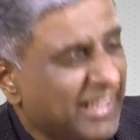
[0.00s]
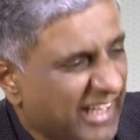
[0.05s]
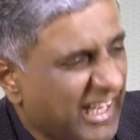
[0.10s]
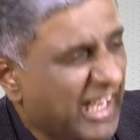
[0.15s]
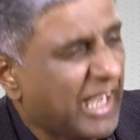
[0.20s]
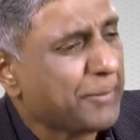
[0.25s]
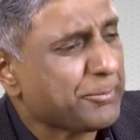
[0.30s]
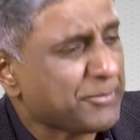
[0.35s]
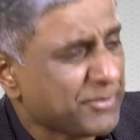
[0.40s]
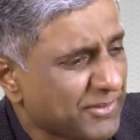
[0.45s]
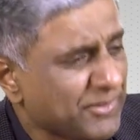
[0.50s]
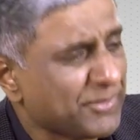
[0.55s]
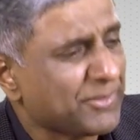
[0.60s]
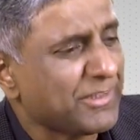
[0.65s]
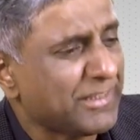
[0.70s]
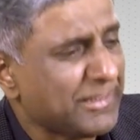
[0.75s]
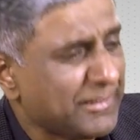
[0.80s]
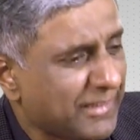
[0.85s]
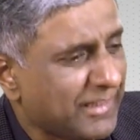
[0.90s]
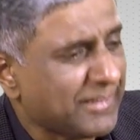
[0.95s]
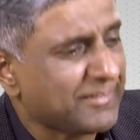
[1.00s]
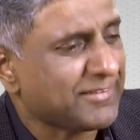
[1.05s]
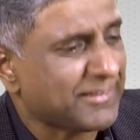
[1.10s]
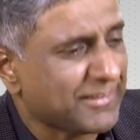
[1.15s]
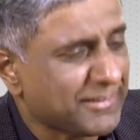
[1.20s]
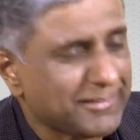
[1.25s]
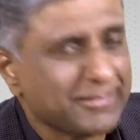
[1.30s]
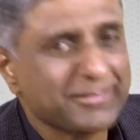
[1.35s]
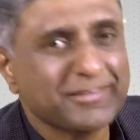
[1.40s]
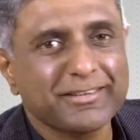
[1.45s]
Absolutely,
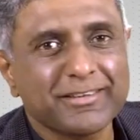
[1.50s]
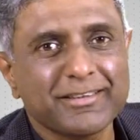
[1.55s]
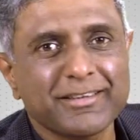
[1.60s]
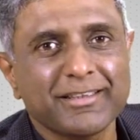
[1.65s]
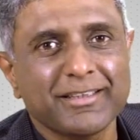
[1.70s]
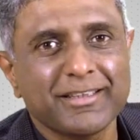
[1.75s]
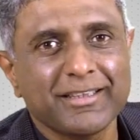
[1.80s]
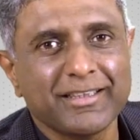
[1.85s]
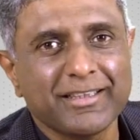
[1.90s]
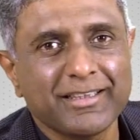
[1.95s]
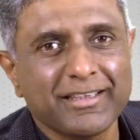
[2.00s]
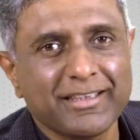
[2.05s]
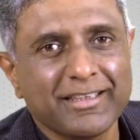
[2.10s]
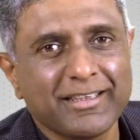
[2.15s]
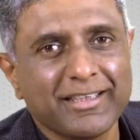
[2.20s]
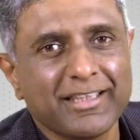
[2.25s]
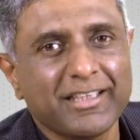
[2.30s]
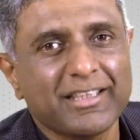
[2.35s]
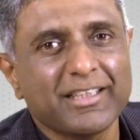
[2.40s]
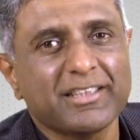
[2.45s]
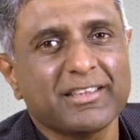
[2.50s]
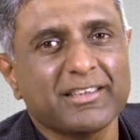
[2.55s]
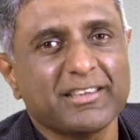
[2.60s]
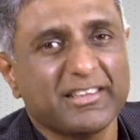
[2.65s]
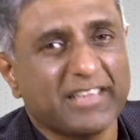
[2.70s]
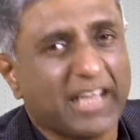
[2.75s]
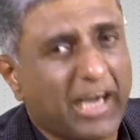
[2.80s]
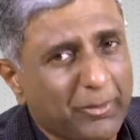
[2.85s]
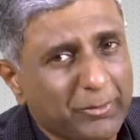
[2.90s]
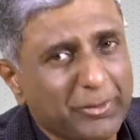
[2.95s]
Liza.
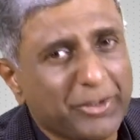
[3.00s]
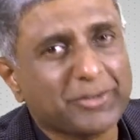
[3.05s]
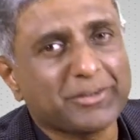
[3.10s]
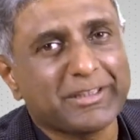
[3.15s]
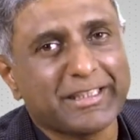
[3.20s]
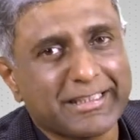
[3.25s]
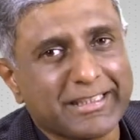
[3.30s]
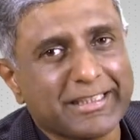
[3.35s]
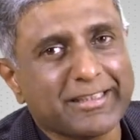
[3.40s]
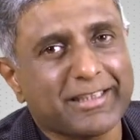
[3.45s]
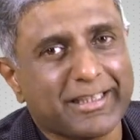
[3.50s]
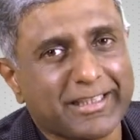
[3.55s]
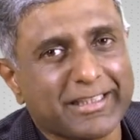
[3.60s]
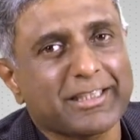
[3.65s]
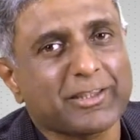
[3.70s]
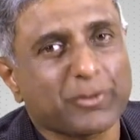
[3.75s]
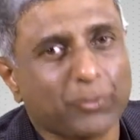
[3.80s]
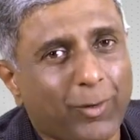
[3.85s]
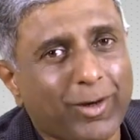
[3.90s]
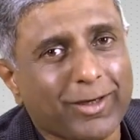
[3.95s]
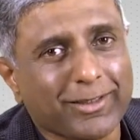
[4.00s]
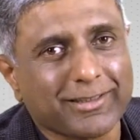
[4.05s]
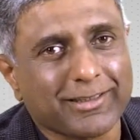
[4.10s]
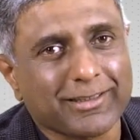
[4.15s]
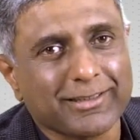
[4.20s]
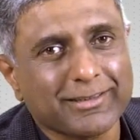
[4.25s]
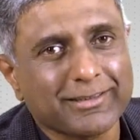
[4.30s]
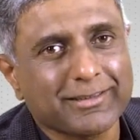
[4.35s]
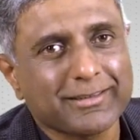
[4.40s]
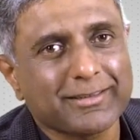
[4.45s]
Now you're thinking like a quant.
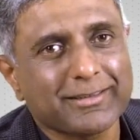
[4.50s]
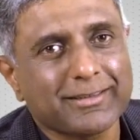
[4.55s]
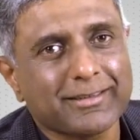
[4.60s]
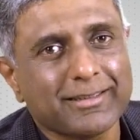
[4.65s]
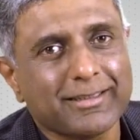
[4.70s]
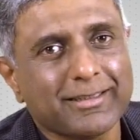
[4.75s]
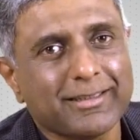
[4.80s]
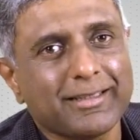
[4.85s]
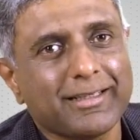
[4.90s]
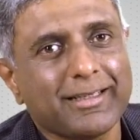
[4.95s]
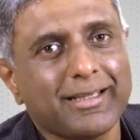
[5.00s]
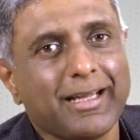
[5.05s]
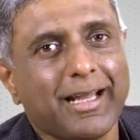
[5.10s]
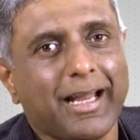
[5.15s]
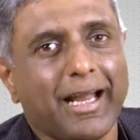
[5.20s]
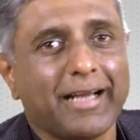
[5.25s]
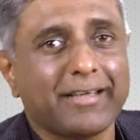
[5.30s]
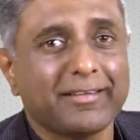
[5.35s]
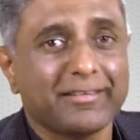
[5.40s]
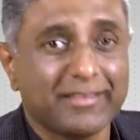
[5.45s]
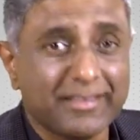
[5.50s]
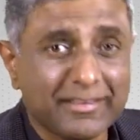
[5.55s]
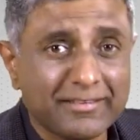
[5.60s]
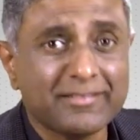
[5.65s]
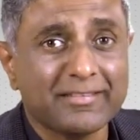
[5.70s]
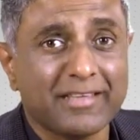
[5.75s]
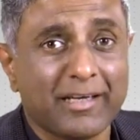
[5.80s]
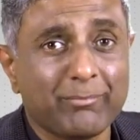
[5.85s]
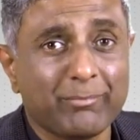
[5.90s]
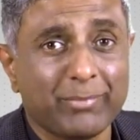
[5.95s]
And this
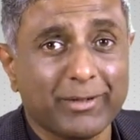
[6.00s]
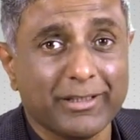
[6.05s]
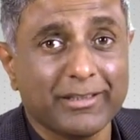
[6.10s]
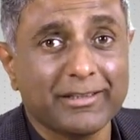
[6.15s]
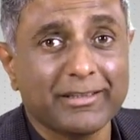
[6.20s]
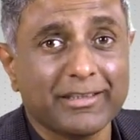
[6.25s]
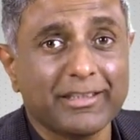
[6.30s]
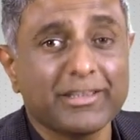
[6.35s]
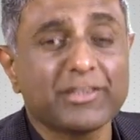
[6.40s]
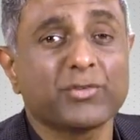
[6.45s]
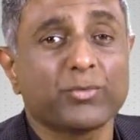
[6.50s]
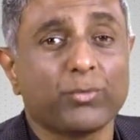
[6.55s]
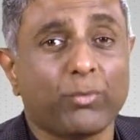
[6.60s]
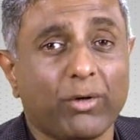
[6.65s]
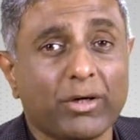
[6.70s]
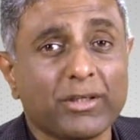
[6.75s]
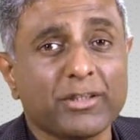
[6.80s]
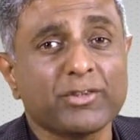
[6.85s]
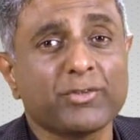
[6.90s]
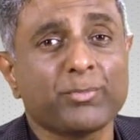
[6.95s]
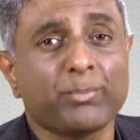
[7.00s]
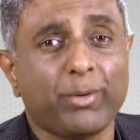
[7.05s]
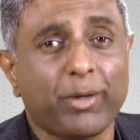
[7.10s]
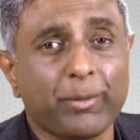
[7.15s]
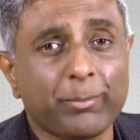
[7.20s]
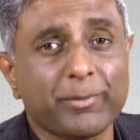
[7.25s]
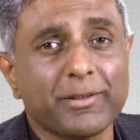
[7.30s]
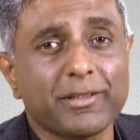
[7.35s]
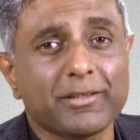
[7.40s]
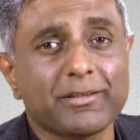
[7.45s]
number is what is
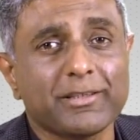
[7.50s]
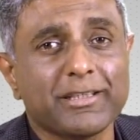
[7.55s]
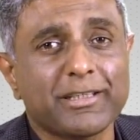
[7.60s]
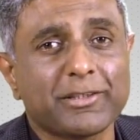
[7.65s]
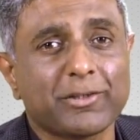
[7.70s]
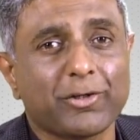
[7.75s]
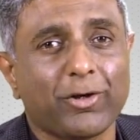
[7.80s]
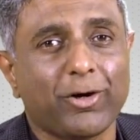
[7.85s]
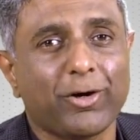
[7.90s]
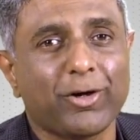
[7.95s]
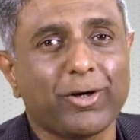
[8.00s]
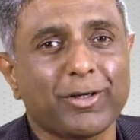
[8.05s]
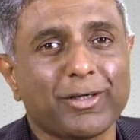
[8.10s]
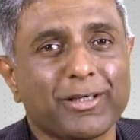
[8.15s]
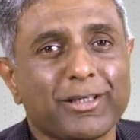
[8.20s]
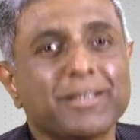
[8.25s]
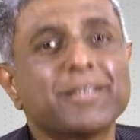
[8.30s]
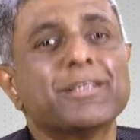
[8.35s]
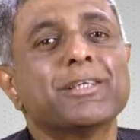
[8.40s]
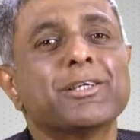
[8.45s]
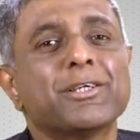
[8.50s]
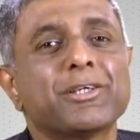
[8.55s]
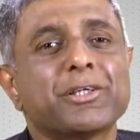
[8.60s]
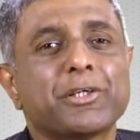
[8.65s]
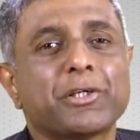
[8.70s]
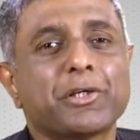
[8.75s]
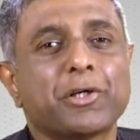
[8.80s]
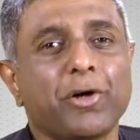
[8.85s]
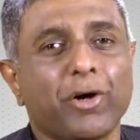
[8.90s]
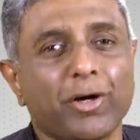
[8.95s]
popularly called
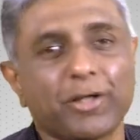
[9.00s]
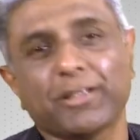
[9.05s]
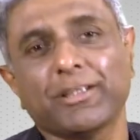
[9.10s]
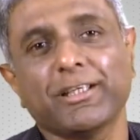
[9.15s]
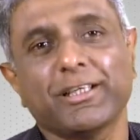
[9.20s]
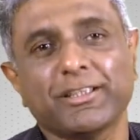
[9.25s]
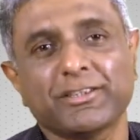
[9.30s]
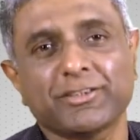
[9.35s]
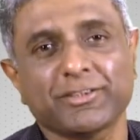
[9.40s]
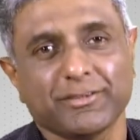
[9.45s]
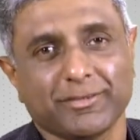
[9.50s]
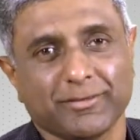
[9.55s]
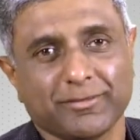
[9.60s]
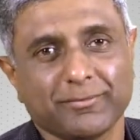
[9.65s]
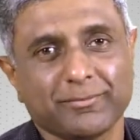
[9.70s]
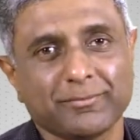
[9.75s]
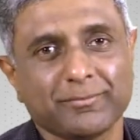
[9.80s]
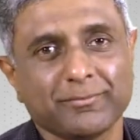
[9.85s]
correlation.